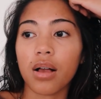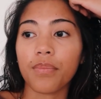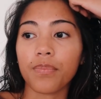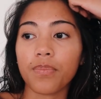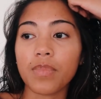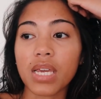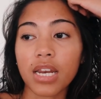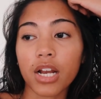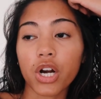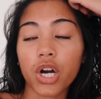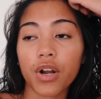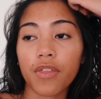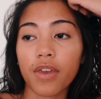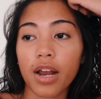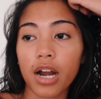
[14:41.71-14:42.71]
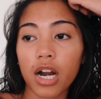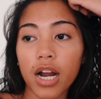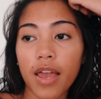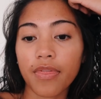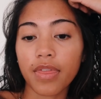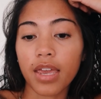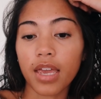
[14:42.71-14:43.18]
meeting her there.
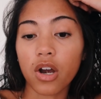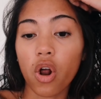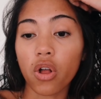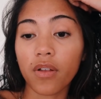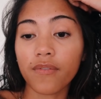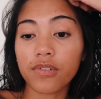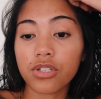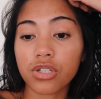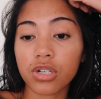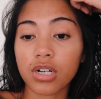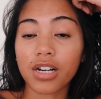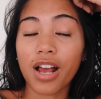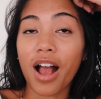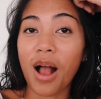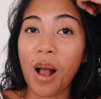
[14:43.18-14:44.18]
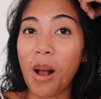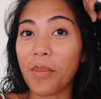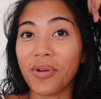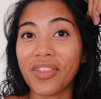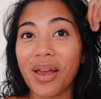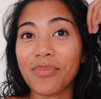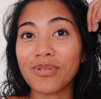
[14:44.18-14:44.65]
And then all of us are gonna
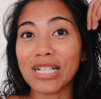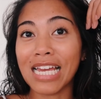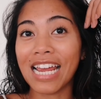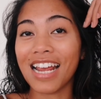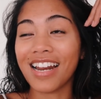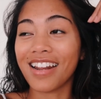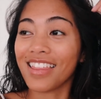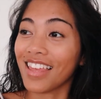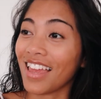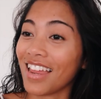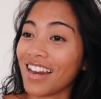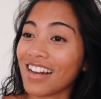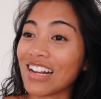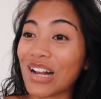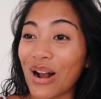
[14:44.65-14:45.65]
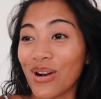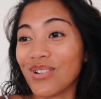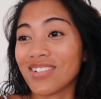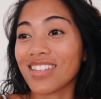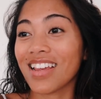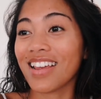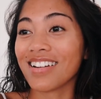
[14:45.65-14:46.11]
hop on that plane and then
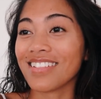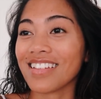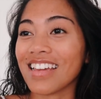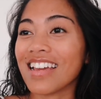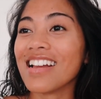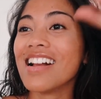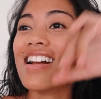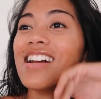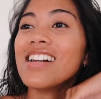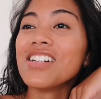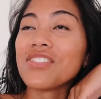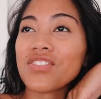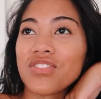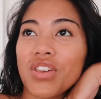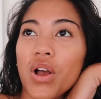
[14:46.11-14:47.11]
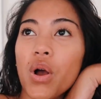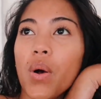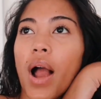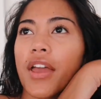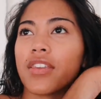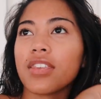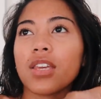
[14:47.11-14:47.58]
go to Italy. So
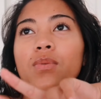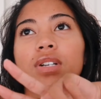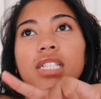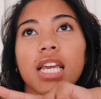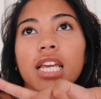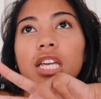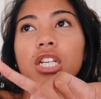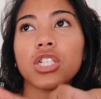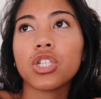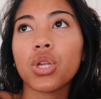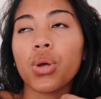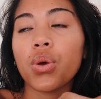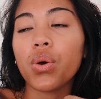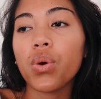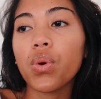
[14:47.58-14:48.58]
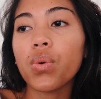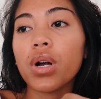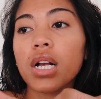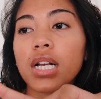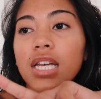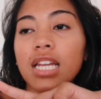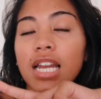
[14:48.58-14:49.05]
I think we're taking two
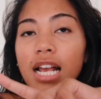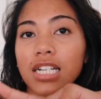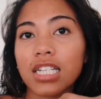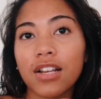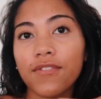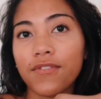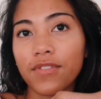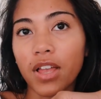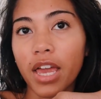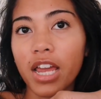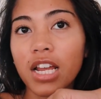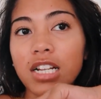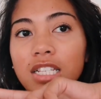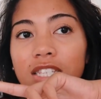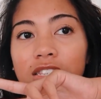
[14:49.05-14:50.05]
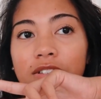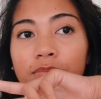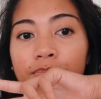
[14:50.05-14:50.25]
connecting flights.